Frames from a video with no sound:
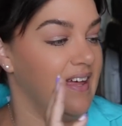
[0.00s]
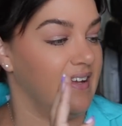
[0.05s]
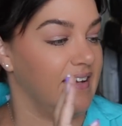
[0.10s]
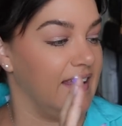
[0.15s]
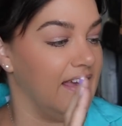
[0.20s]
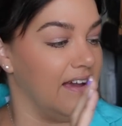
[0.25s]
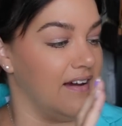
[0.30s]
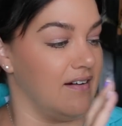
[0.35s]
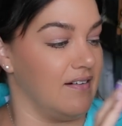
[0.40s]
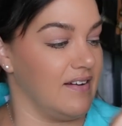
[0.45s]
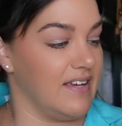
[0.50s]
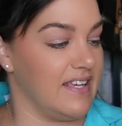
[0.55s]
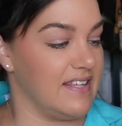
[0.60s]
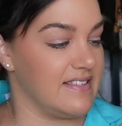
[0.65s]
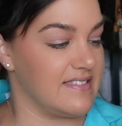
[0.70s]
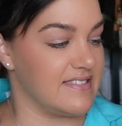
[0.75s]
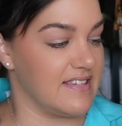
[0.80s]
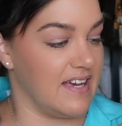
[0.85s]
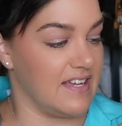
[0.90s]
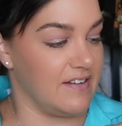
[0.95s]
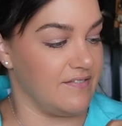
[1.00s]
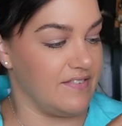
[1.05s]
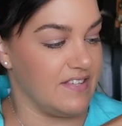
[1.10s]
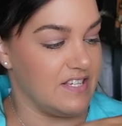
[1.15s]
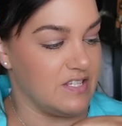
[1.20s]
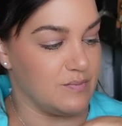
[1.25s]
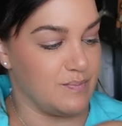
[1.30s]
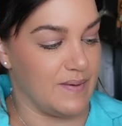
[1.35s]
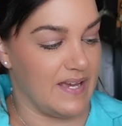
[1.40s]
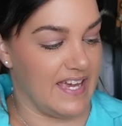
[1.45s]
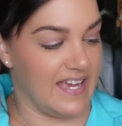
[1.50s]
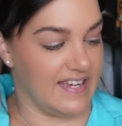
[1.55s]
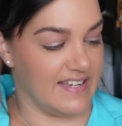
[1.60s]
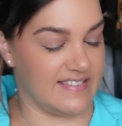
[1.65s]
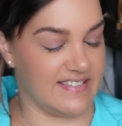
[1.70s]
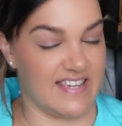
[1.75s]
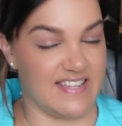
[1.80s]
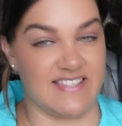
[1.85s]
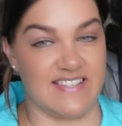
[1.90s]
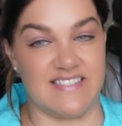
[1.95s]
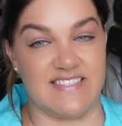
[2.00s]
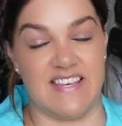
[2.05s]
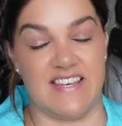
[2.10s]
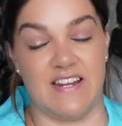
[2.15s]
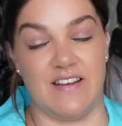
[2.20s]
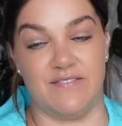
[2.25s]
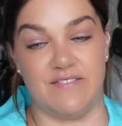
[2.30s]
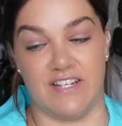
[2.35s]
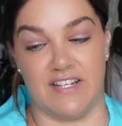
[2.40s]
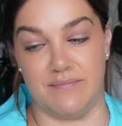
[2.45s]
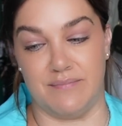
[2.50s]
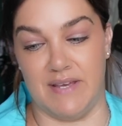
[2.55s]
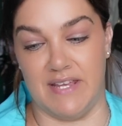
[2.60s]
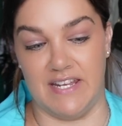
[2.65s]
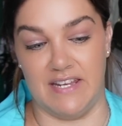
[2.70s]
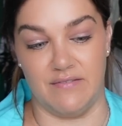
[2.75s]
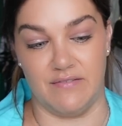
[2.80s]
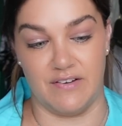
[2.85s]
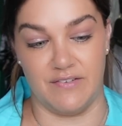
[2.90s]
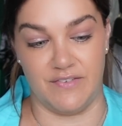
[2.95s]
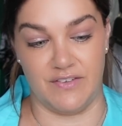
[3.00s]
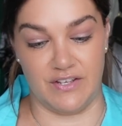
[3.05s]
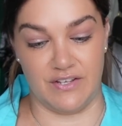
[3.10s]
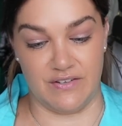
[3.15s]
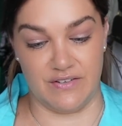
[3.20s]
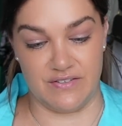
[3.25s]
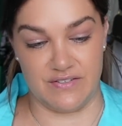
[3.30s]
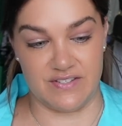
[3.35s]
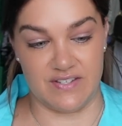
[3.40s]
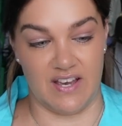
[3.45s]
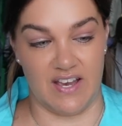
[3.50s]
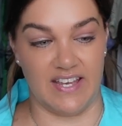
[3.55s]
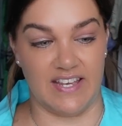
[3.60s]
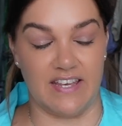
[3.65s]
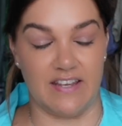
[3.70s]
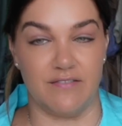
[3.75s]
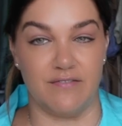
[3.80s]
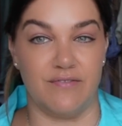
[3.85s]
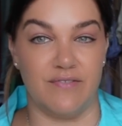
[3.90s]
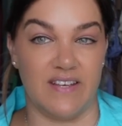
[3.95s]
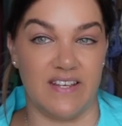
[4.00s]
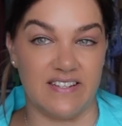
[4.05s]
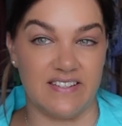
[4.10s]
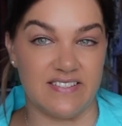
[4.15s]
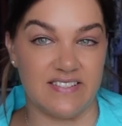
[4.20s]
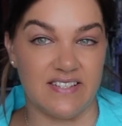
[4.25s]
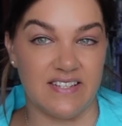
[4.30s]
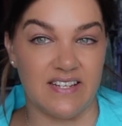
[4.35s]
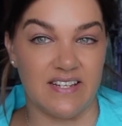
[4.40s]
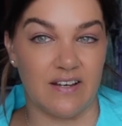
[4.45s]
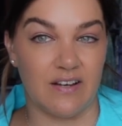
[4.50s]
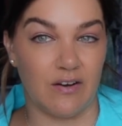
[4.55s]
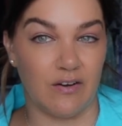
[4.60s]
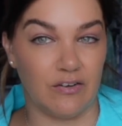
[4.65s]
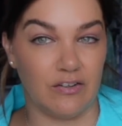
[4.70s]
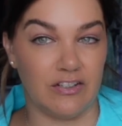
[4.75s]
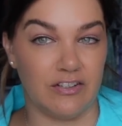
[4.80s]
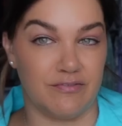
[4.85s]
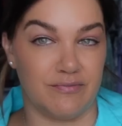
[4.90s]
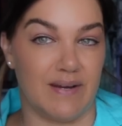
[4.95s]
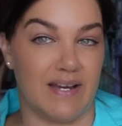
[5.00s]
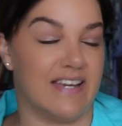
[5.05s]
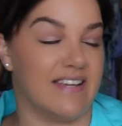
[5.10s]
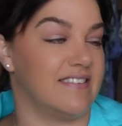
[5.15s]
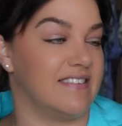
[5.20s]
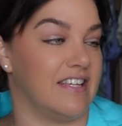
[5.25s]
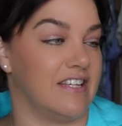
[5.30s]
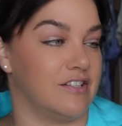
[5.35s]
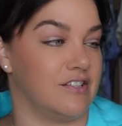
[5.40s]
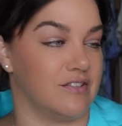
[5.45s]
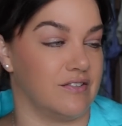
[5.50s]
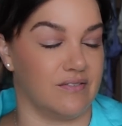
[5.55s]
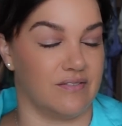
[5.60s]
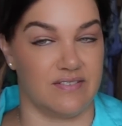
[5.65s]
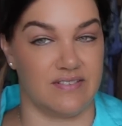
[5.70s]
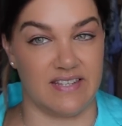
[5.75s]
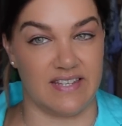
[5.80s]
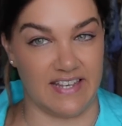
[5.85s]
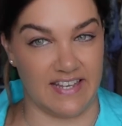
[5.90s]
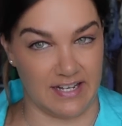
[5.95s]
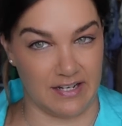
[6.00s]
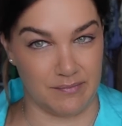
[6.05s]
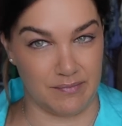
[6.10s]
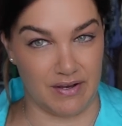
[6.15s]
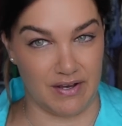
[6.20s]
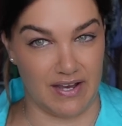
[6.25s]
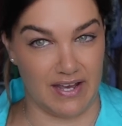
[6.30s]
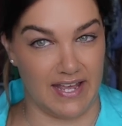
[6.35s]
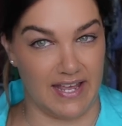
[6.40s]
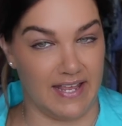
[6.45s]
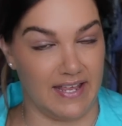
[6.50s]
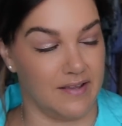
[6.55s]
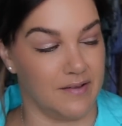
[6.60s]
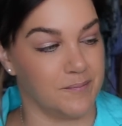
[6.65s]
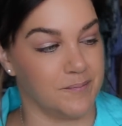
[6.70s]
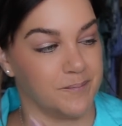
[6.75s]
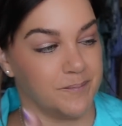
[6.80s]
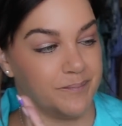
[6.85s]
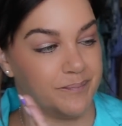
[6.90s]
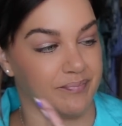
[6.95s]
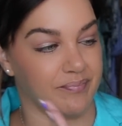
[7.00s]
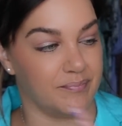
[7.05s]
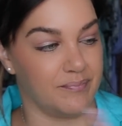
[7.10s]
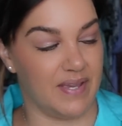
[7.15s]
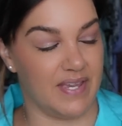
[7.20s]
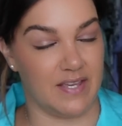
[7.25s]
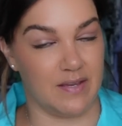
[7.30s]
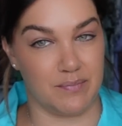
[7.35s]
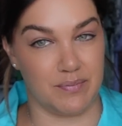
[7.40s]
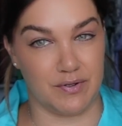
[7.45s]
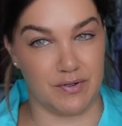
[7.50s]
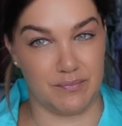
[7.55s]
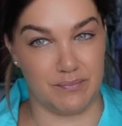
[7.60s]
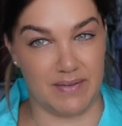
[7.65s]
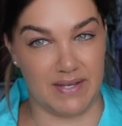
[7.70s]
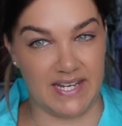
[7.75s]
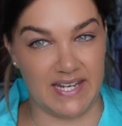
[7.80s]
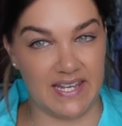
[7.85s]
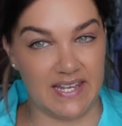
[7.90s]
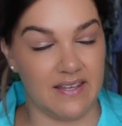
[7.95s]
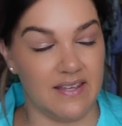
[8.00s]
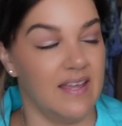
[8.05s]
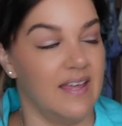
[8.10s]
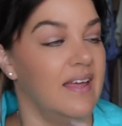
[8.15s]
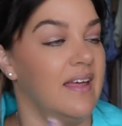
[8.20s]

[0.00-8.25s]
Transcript: Now, inside of these bags, as I said, I've done many reviews. I can fit all of my essentials in my Peekaboo Mini.